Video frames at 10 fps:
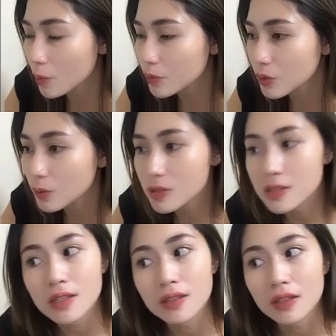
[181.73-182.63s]
you will
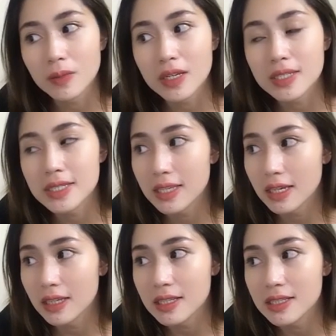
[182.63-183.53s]
see that my
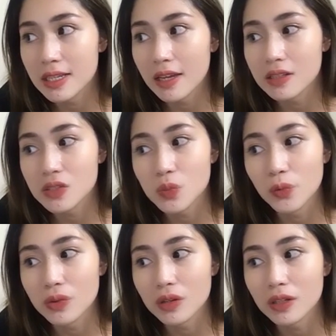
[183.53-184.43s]
skin is getting
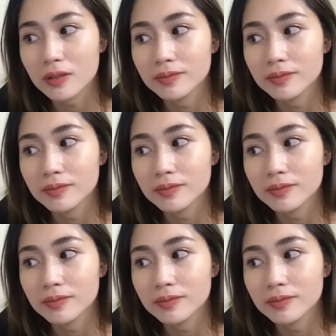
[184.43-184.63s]
smoother.